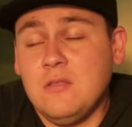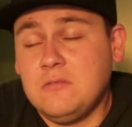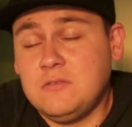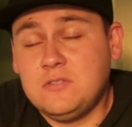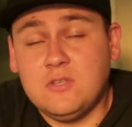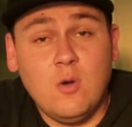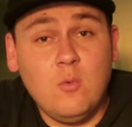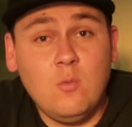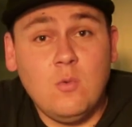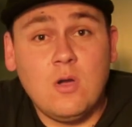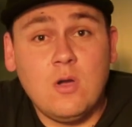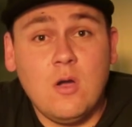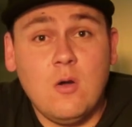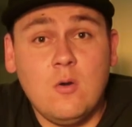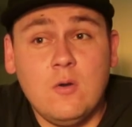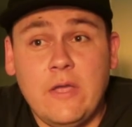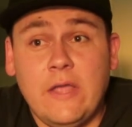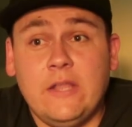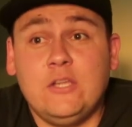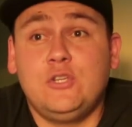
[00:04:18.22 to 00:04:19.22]
So we'll
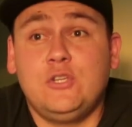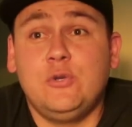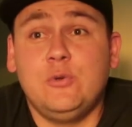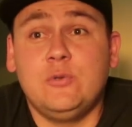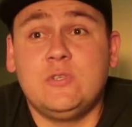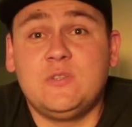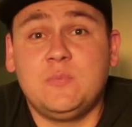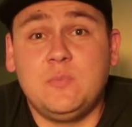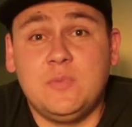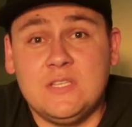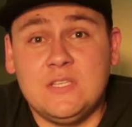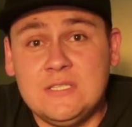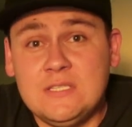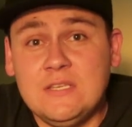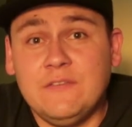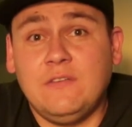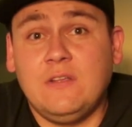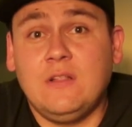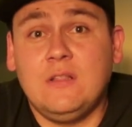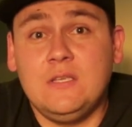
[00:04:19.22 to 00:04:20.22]
go and shoot
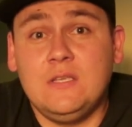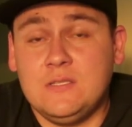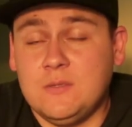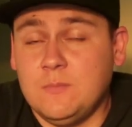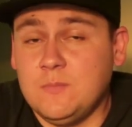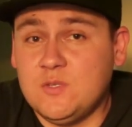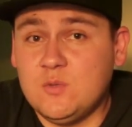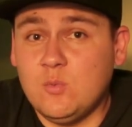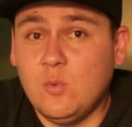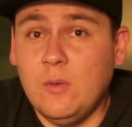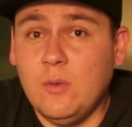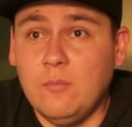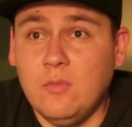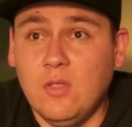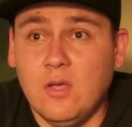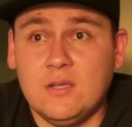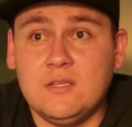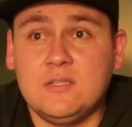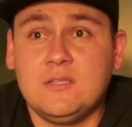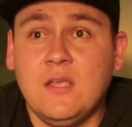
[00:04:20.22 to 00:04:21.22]
specifically some swim
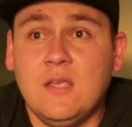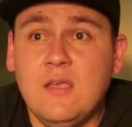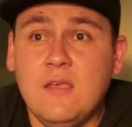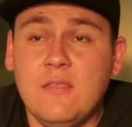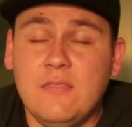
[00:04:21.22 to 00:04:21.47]
looks.